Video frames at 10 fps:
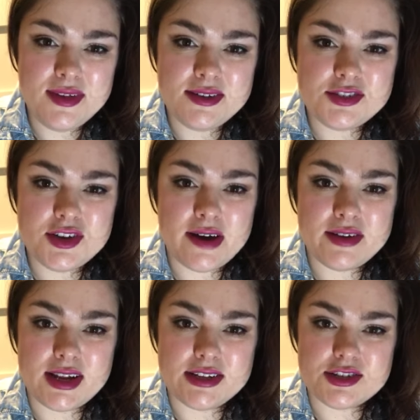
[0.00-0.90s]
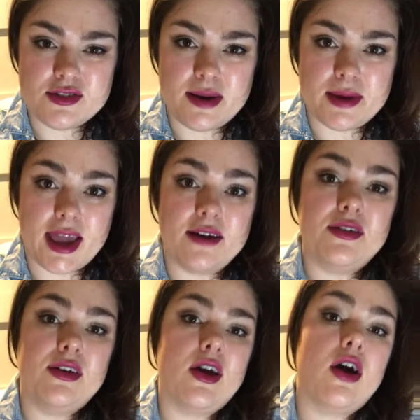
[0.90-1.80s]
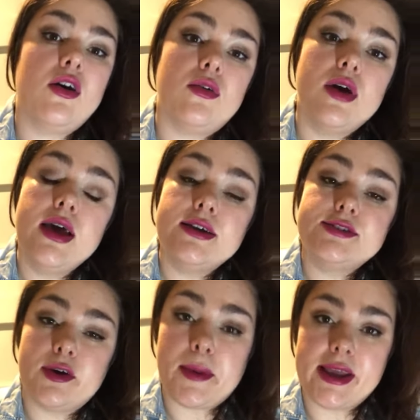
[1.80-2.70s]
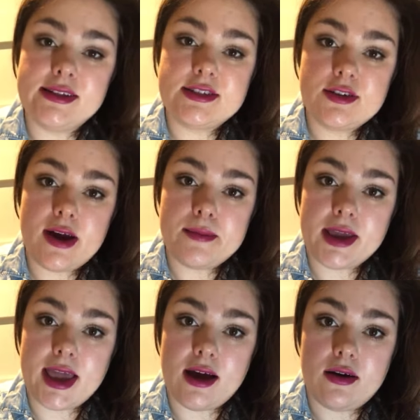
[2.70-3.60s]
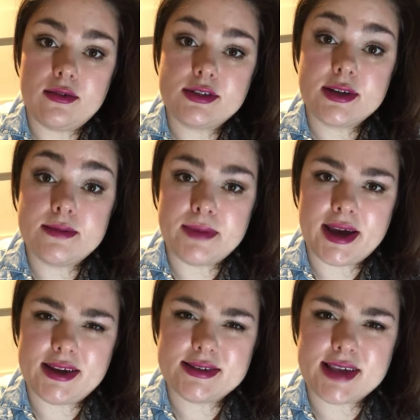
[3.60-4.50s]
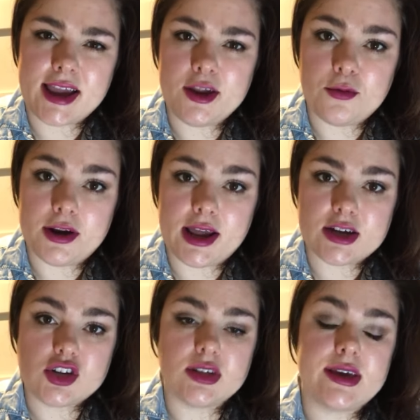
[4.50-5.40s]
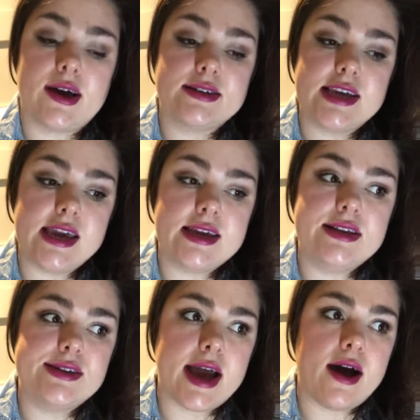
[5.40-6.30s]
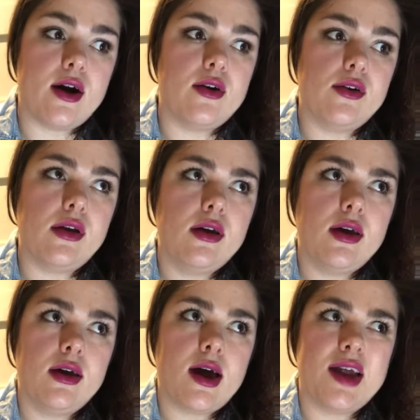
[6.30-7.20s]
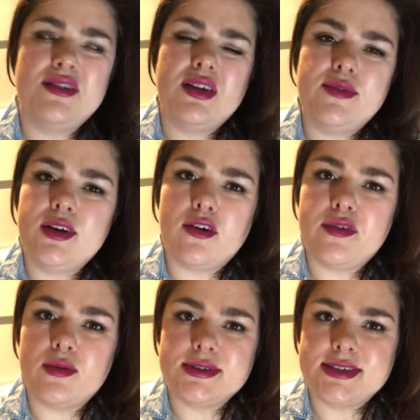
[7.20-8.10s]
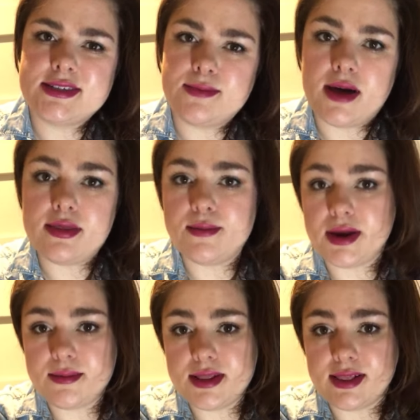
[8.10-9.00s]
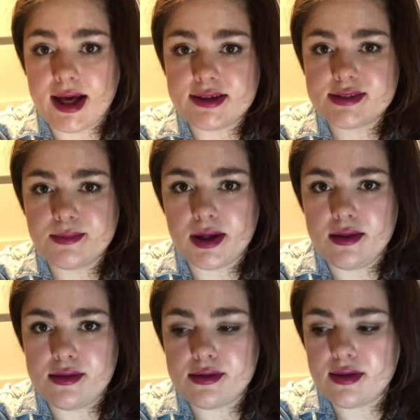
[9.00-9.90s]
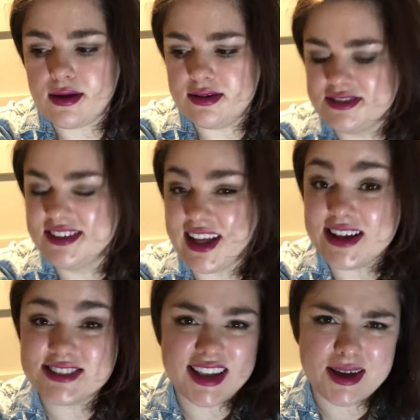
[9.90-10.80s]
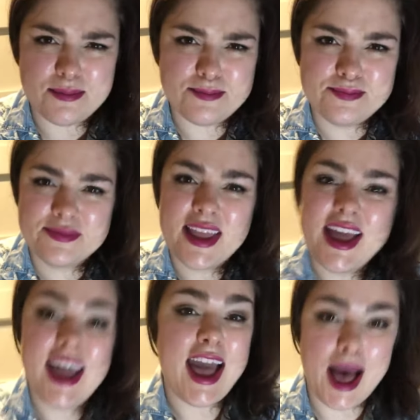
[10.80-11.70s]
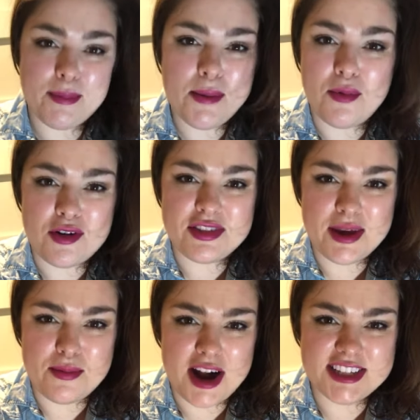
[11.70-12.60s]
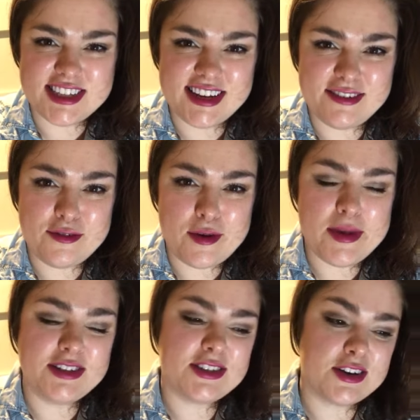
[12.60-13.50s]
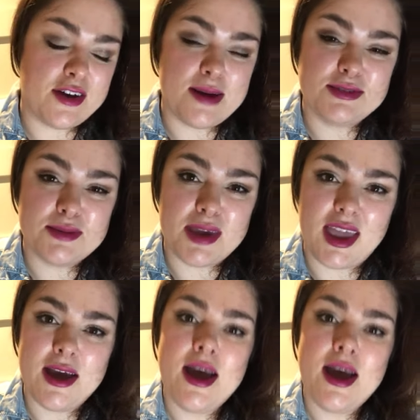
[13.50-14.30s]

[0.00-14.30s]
Do you have an Instagram account? No. So my Instagram account, my second one actually, got taken down. I don't even know if it was this month. It might have been last month, as like a happy birthday present from Instagram to me.